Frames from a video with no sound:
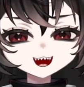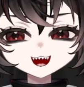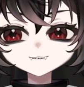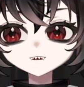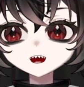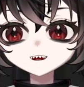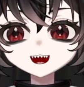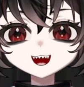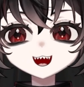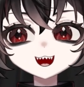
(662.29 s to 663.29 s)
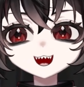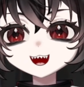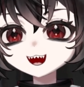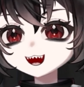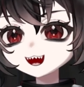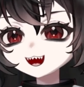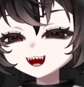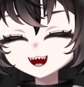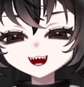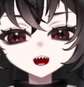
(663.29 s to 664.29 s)
like mythology
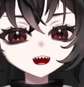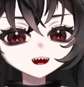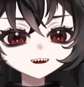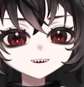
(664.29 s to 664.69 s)
as well.